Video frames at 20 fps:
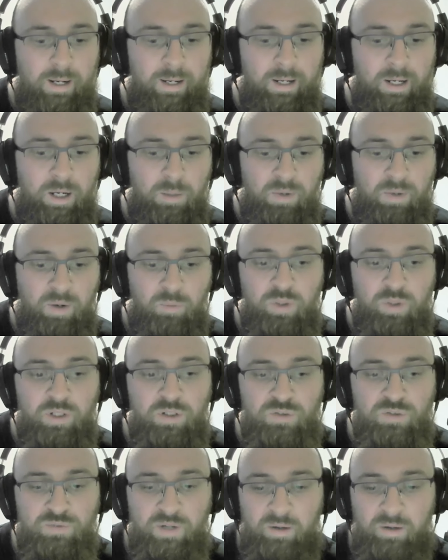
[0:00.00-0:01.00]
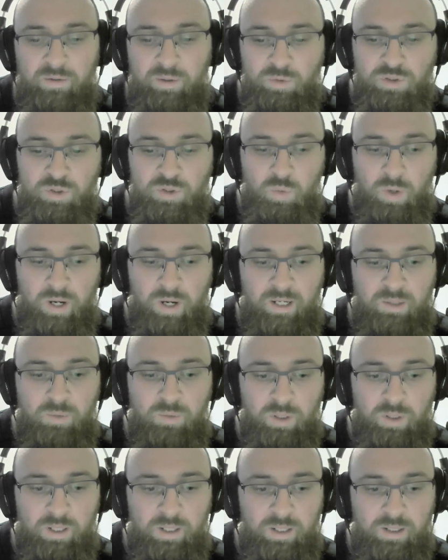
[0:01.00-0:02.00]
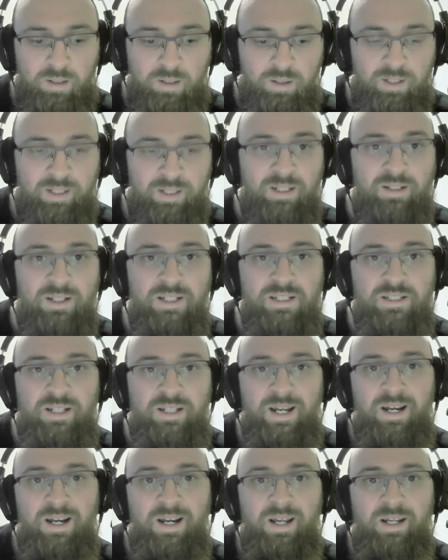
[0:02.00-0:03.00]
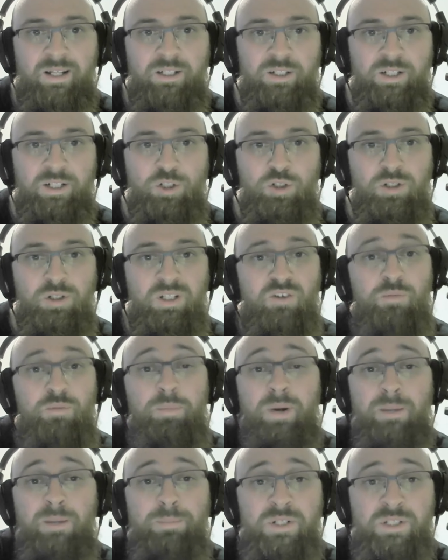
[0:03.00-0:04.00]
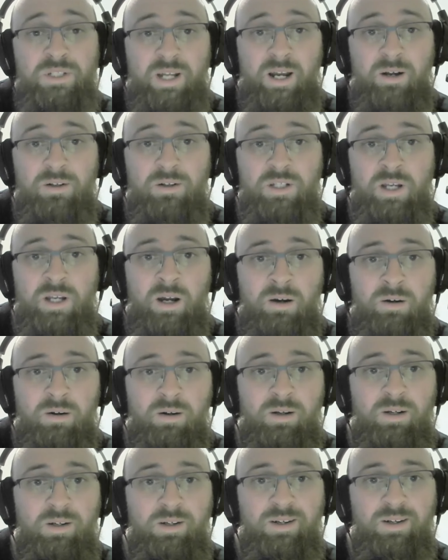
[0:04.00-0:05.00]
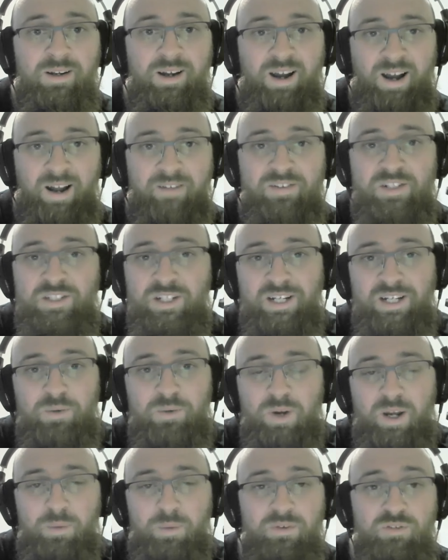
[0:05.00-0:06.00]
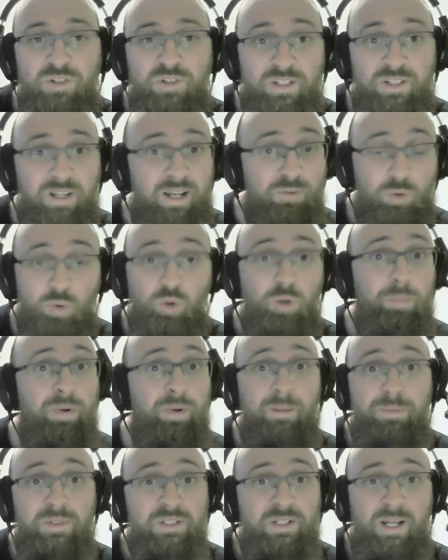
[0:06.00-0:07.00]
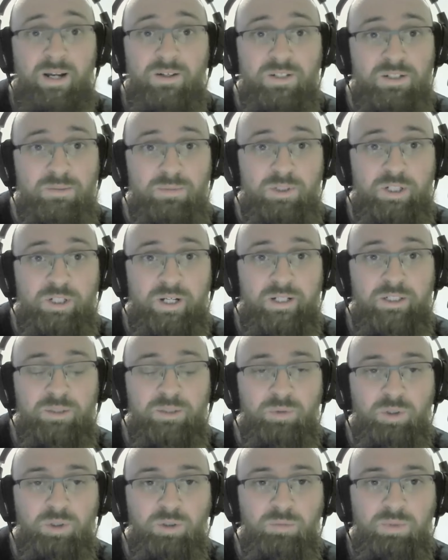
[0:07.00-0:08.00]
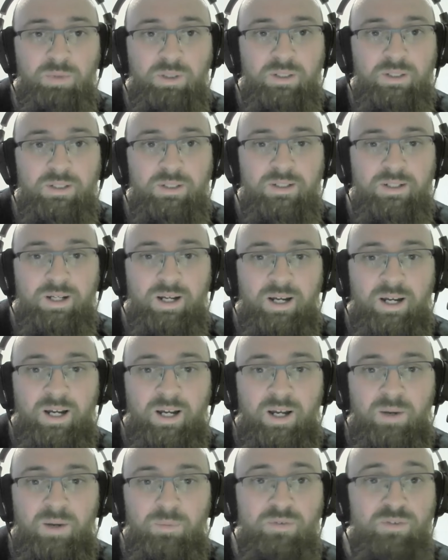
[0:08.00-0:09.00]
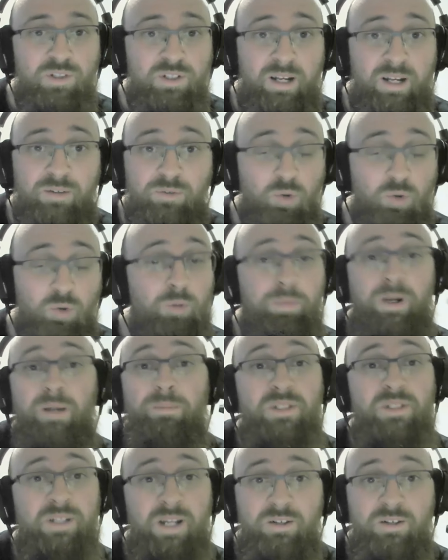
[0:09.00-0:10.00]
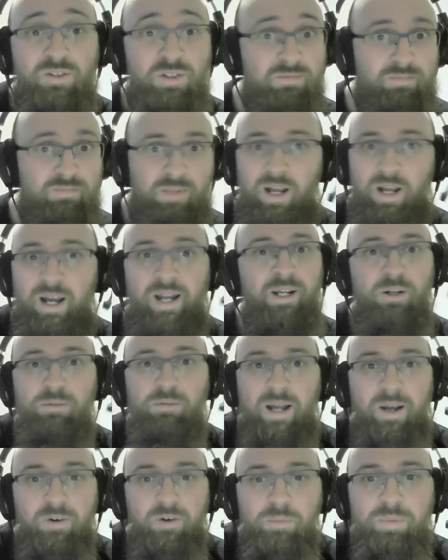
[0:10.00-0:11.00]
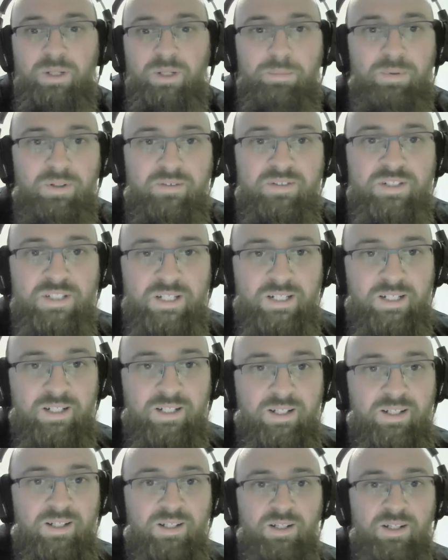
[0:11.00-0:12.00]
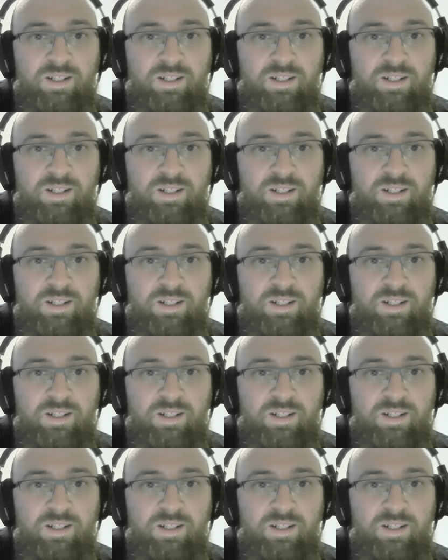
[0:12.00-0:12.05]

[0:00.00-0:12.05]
And we just found it was a way where, like in this day and age, like you can give paper scouts out. I've seen it where we've just left all the paper scouts in the changing room. We've just left all the paper scouts just lying around and people have seen it.